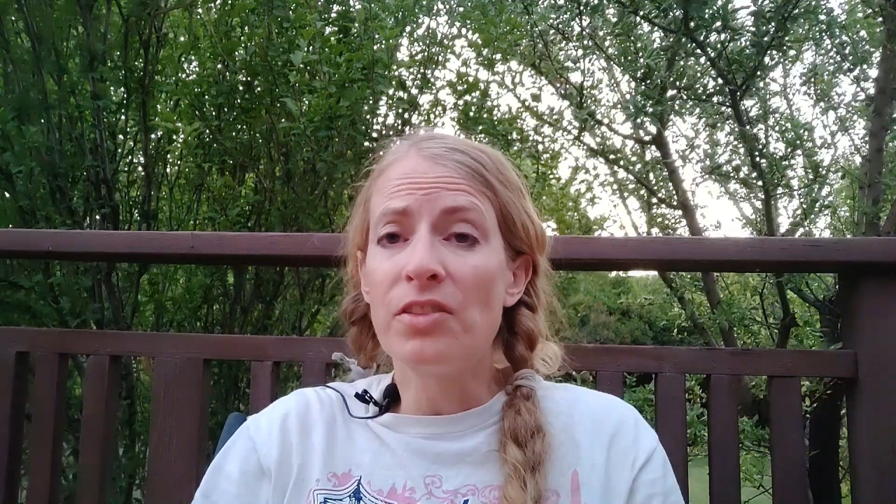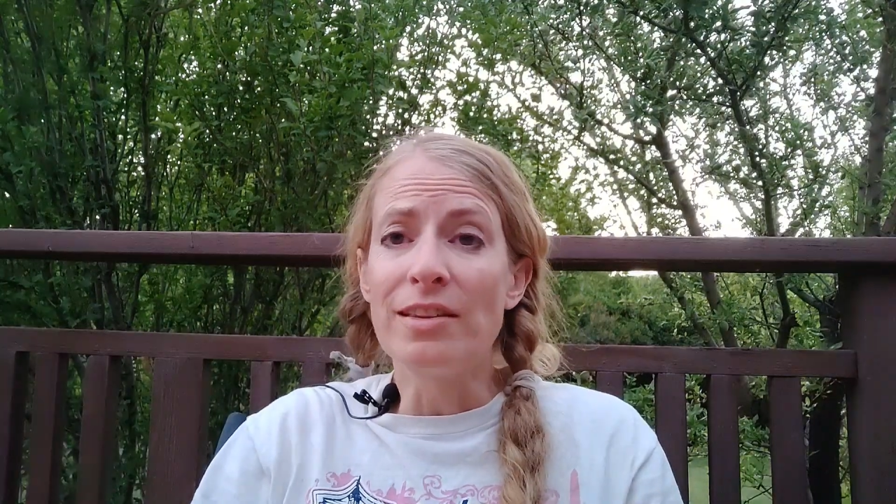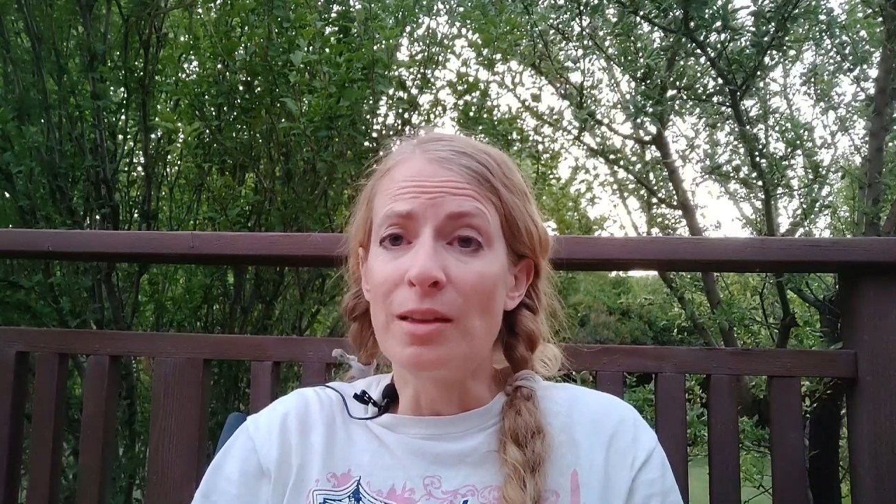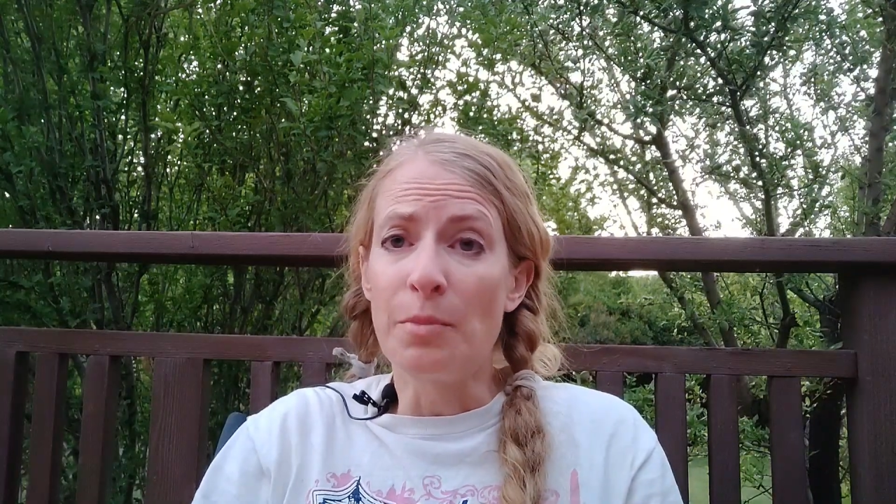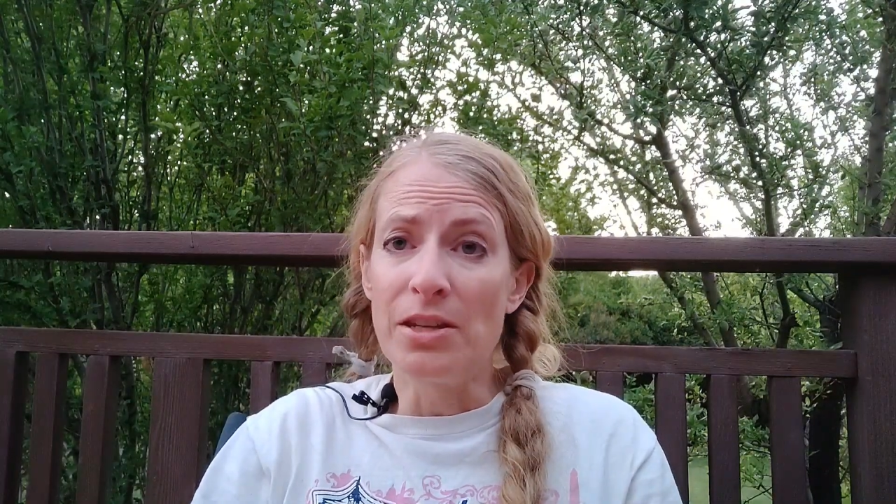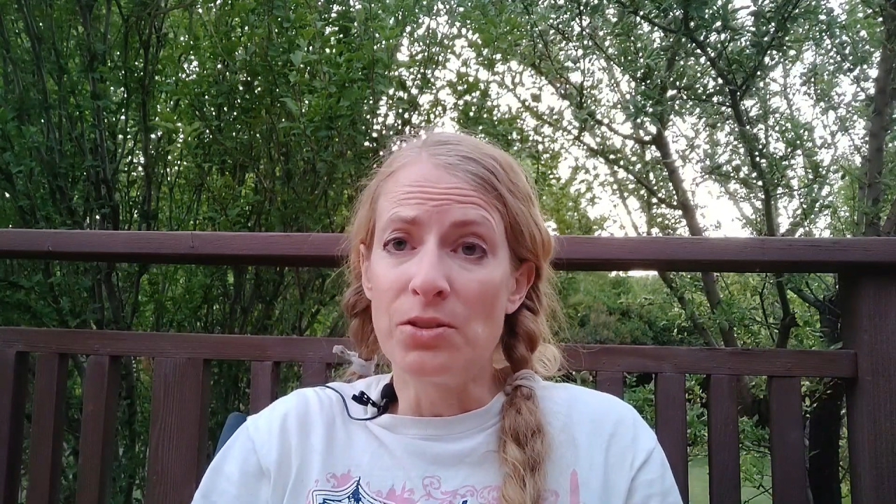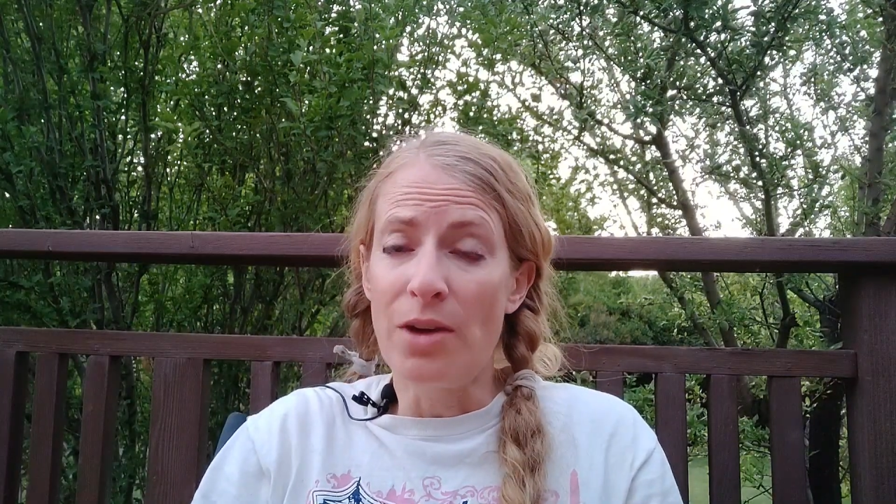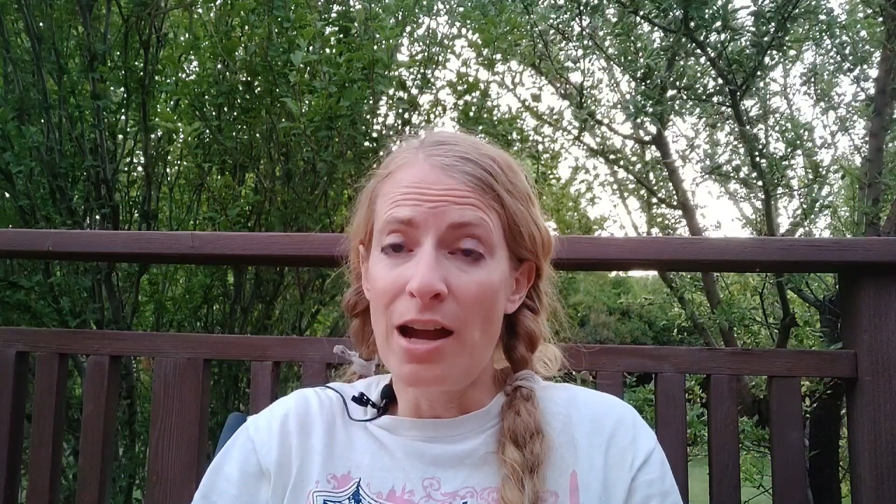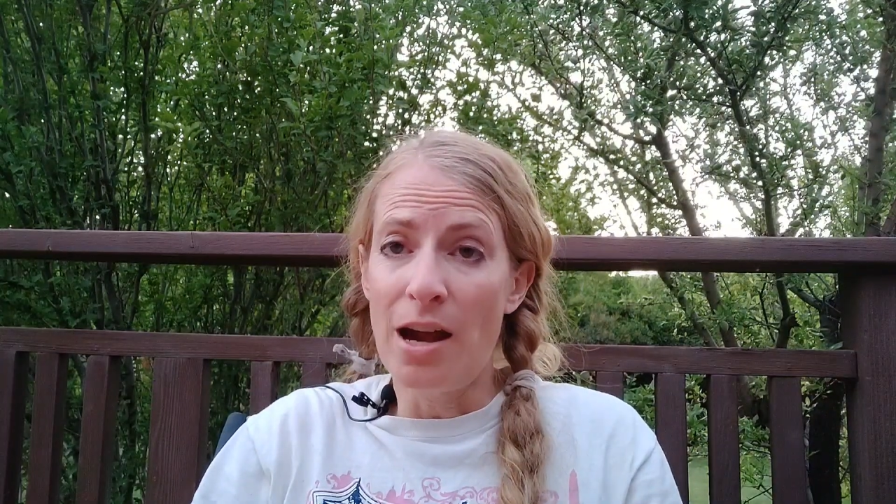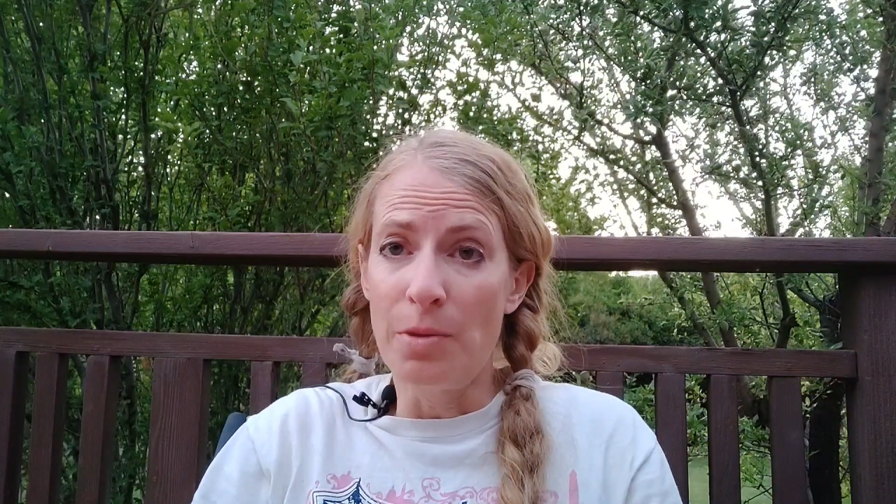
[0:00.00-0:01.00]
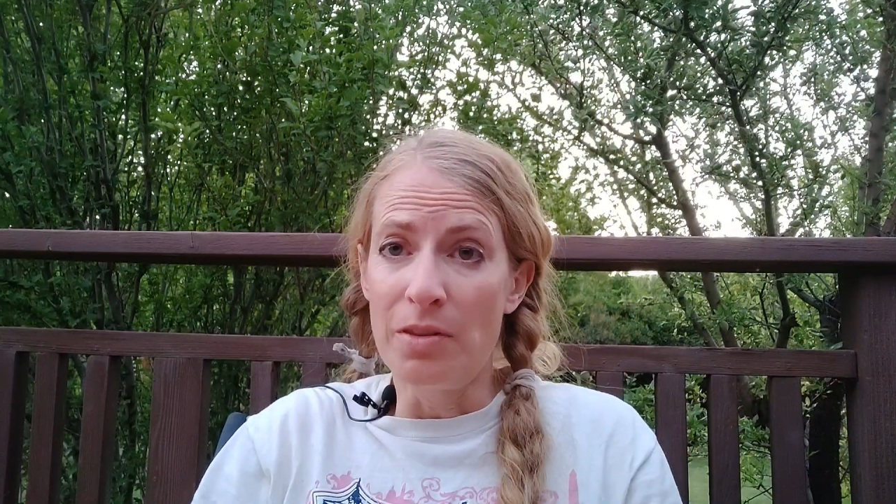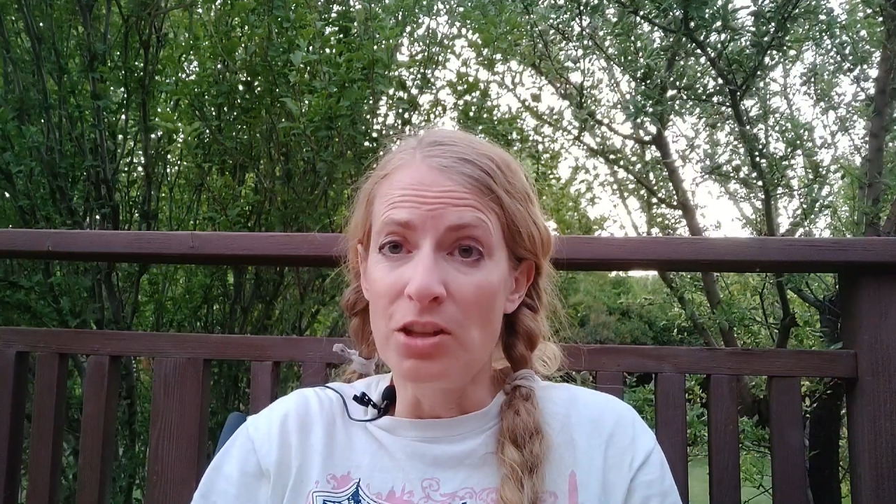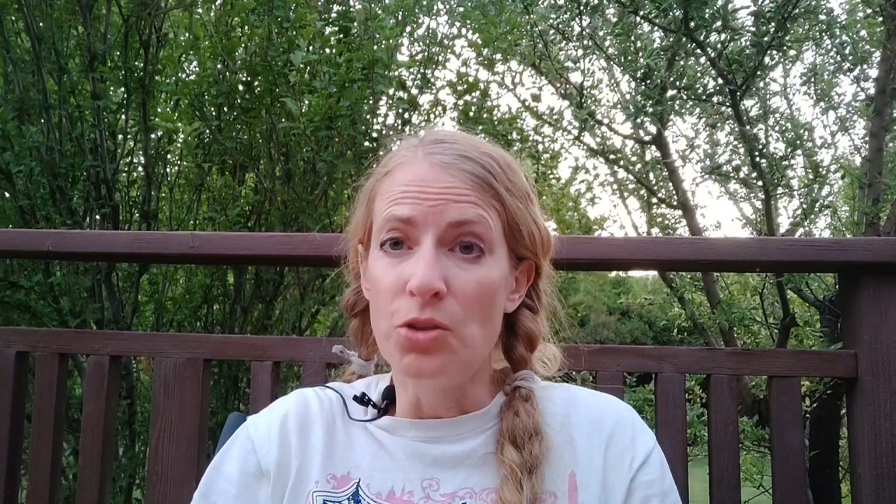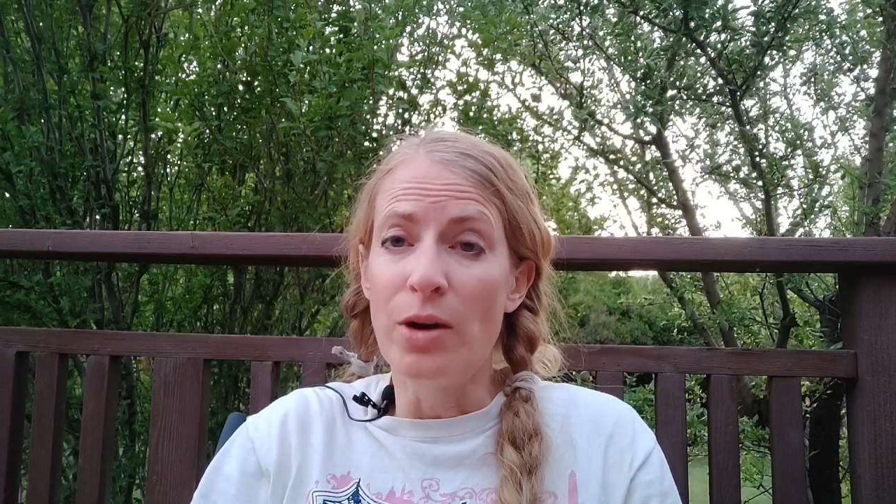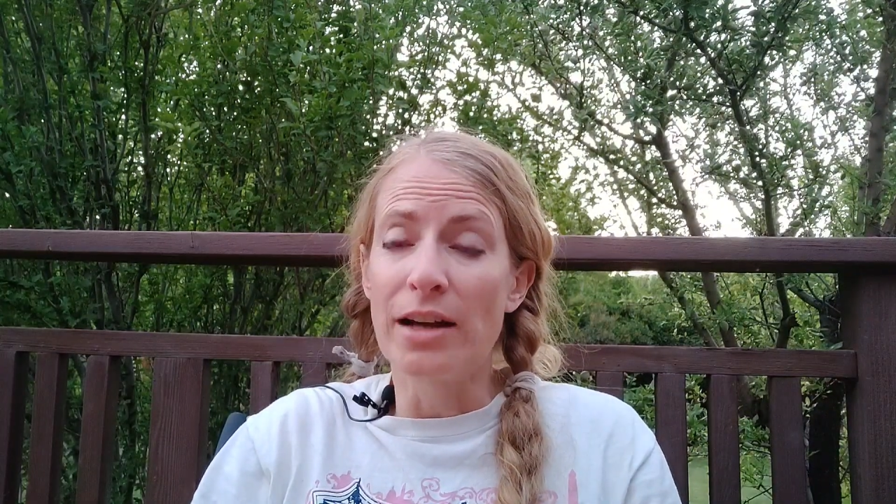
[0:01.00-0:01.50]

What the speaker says: thing that makes you happy that you